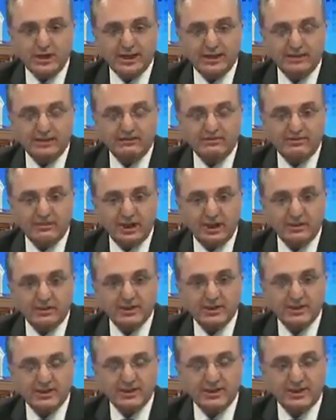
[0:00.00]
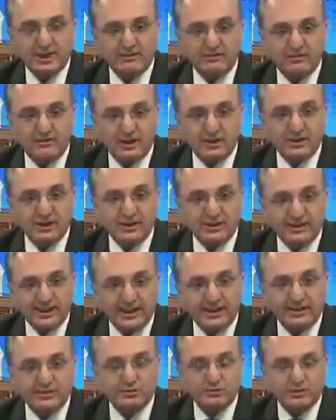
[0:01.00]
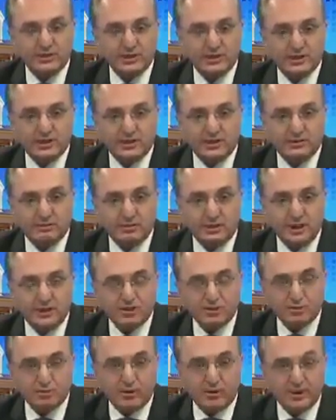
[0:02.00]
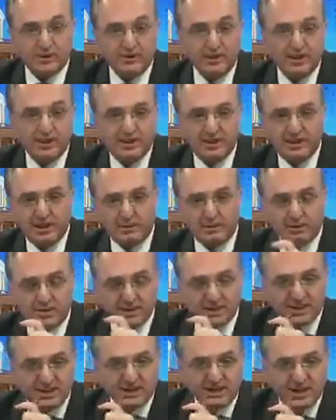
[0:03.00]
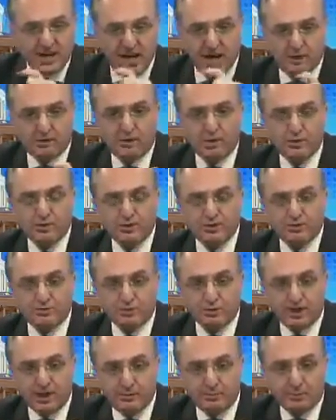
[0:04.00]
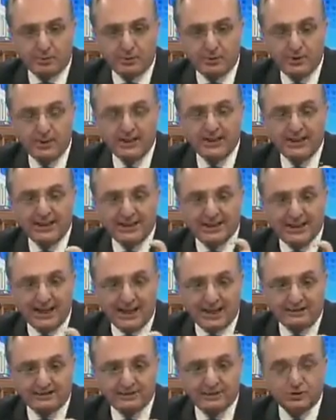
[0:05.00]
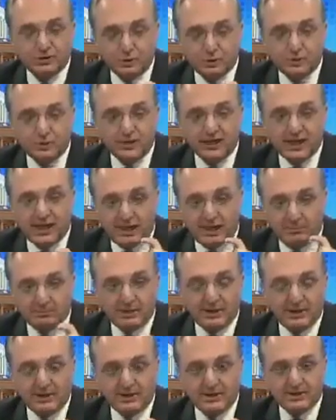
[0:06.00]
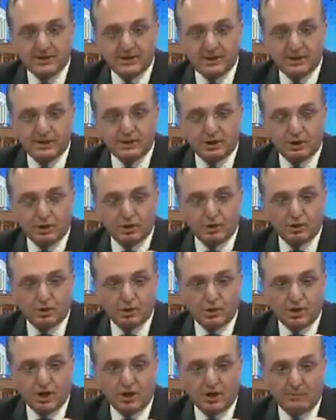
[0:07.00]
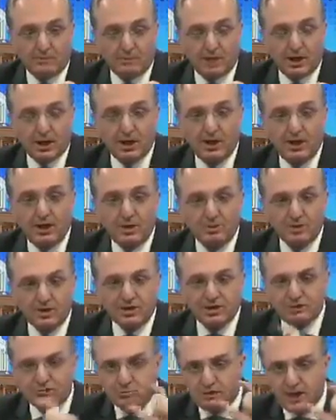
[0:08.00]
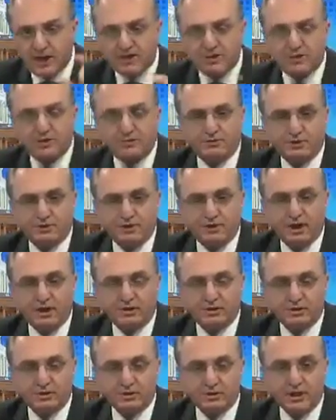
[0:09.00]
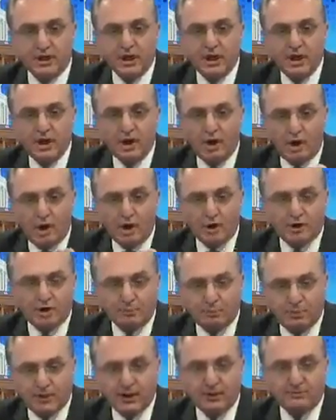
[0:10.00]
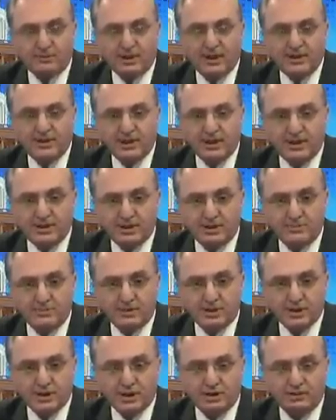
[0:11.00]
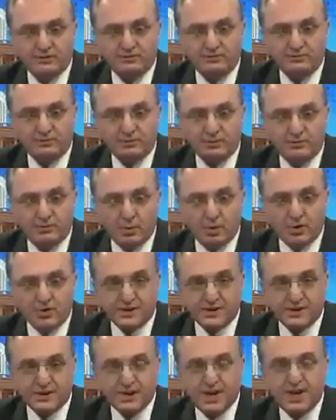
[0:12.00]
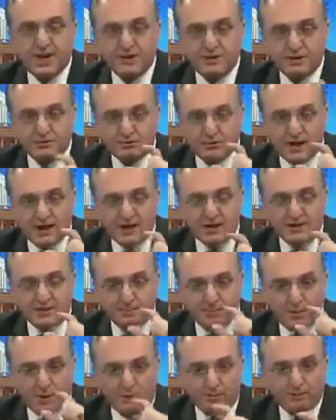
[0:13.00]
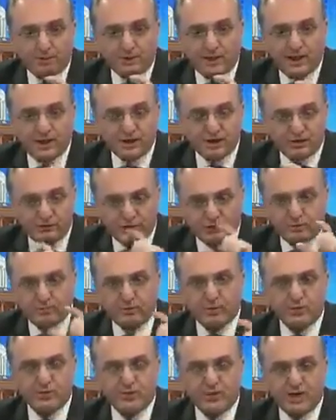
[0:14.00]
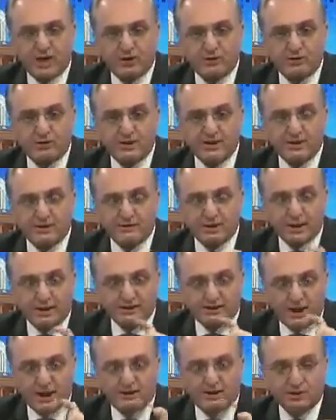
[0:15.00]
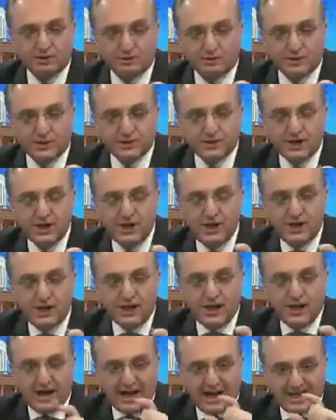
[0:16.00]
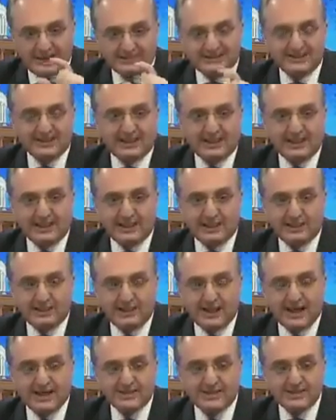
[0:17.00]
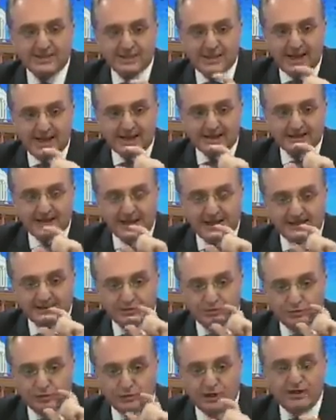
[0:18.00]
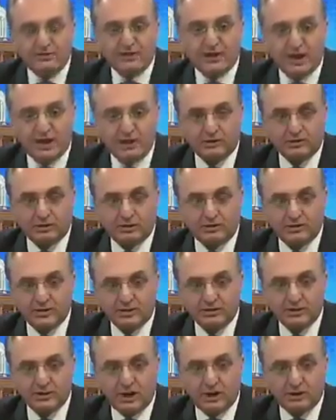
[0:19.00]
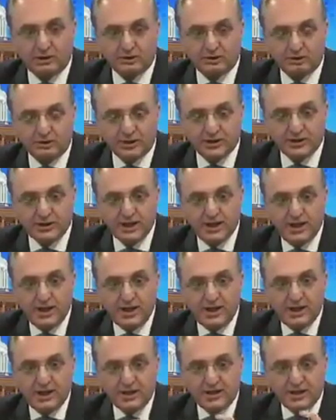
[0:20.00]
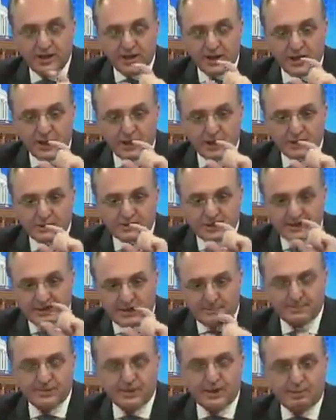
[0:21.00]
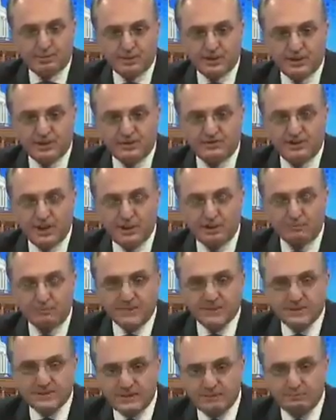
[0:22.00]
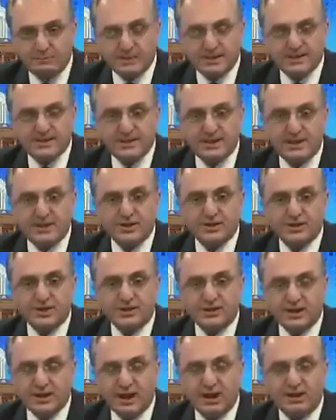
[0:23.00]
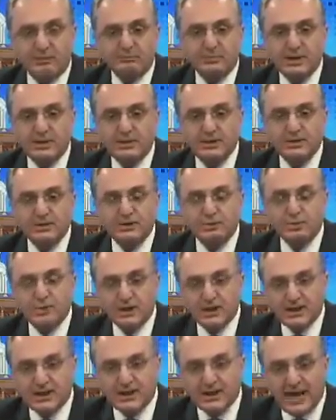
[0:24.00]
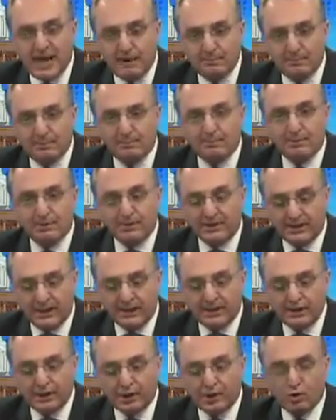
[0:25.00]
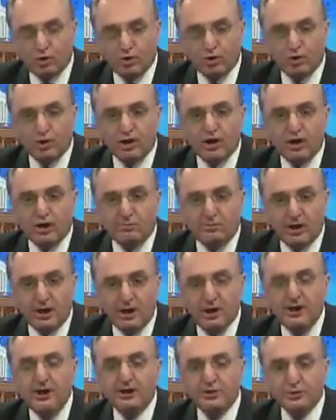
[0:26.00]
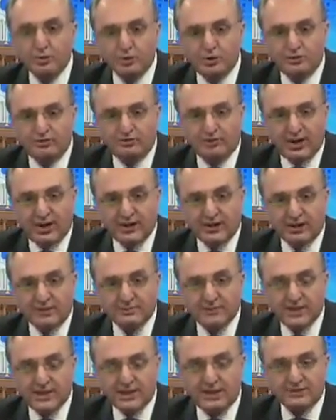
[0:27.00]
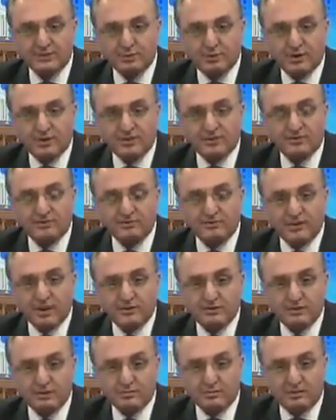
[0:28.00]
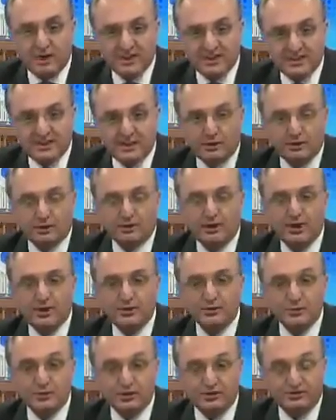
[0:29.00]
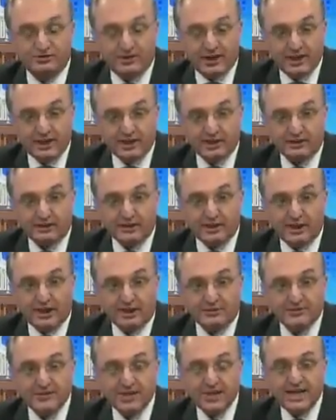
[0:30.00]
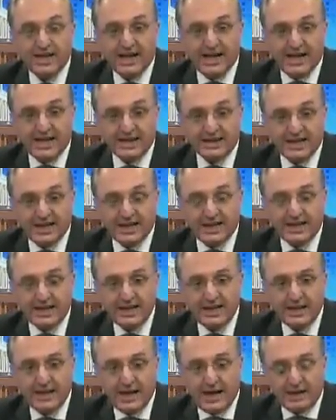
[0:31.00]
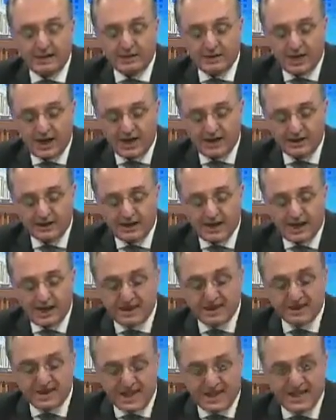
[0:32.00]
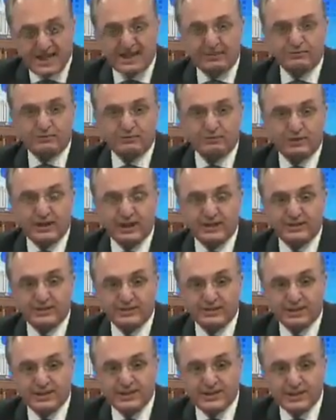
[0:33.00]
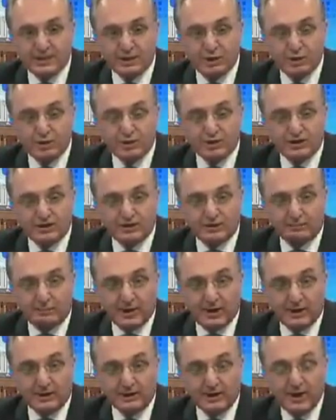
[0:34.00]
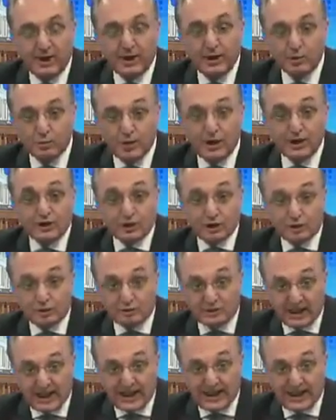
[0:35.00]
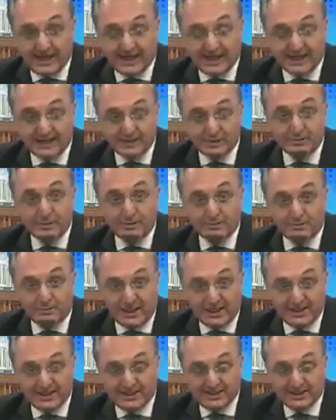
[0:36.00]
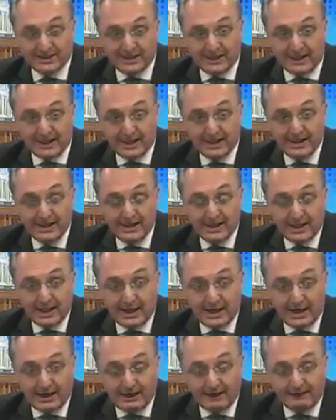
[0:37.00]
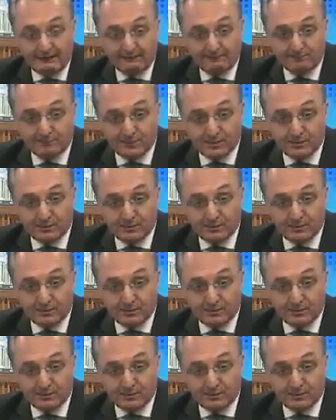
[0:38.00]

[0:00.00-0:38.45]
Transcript: we had a very dangerous situation when there was a narrow strip left to the Armenians in Nagorno-Karabakh, with the rest of the territory occupied by the Azerbaijani forces. The population from those territories ethnically cleansed and driven out of their territories. The subsequent developments have been such that the Armenians were capable in Nagorno-Karabakh to defend themselves, very resolute to defend their lives, and they have created a security belt, which today has been basically, a